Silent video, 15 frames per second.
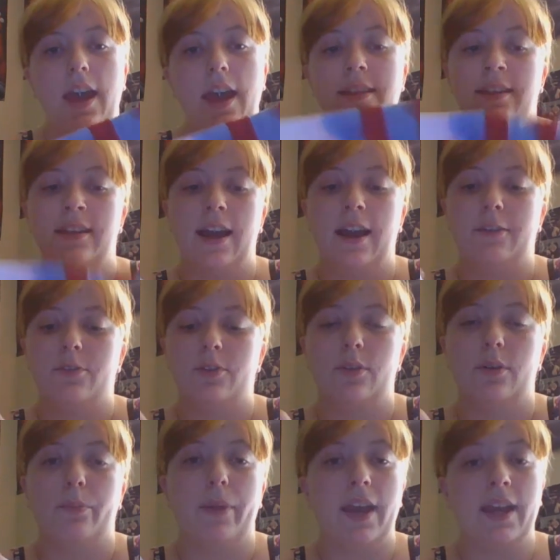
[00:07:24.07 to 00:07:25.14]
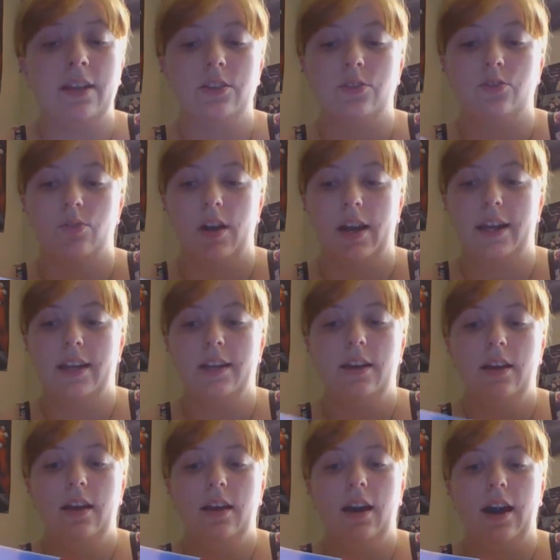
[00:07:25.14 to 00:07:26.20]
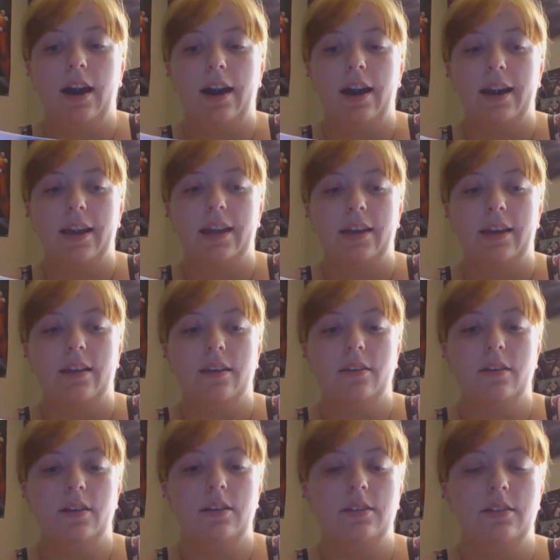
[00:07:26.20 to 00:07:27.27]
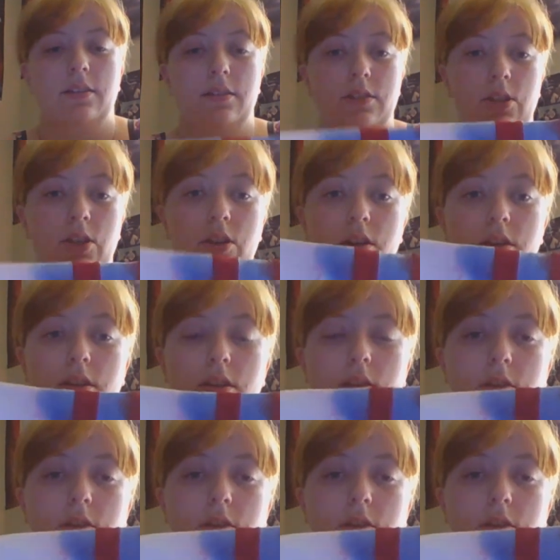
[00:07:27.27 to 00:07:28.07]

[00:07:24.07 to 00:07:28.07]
and then after the paint dried, I took